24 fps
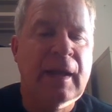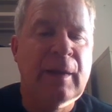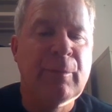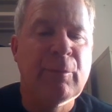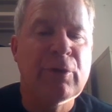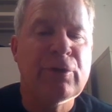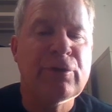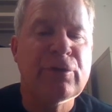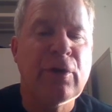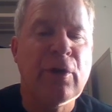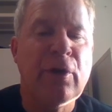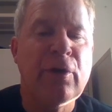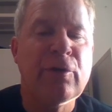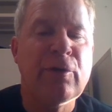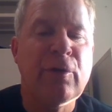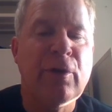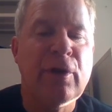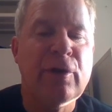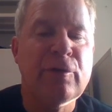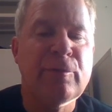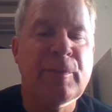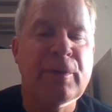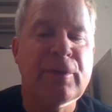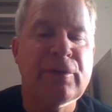In return,
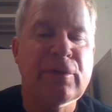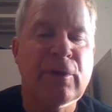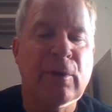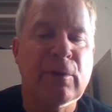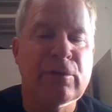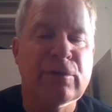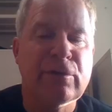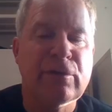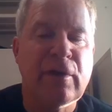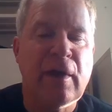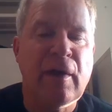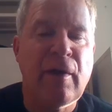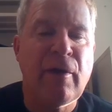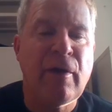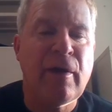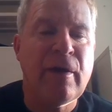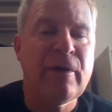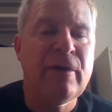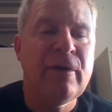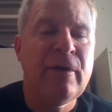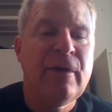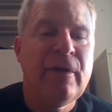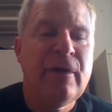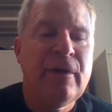her husband told
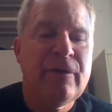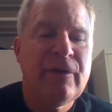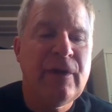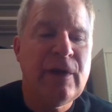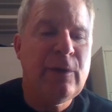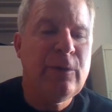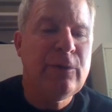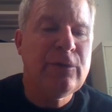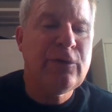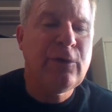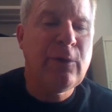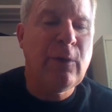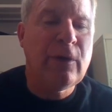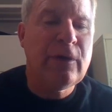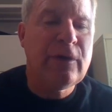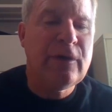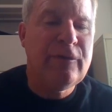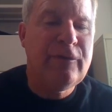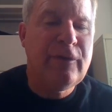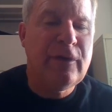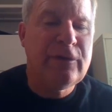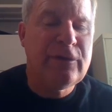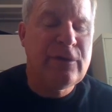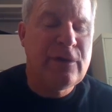Sarah that he was
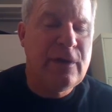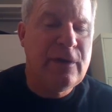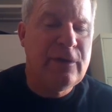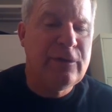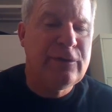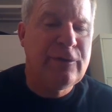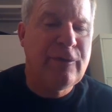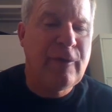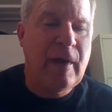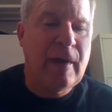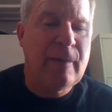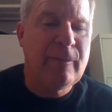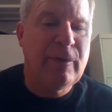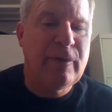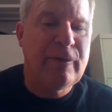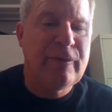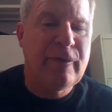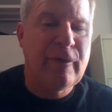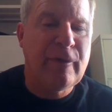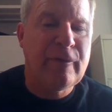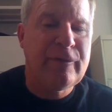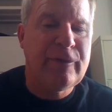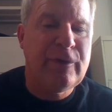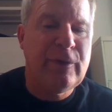going to visit his
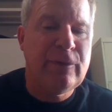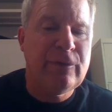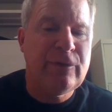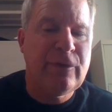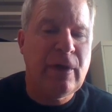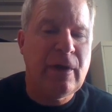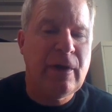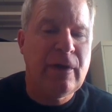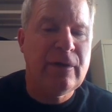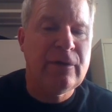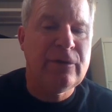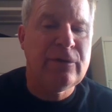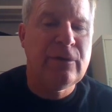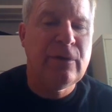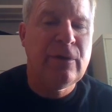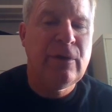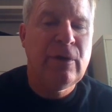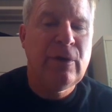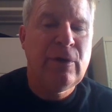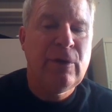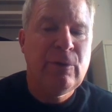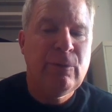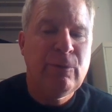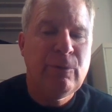family for a few days,
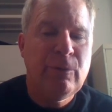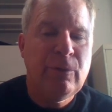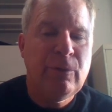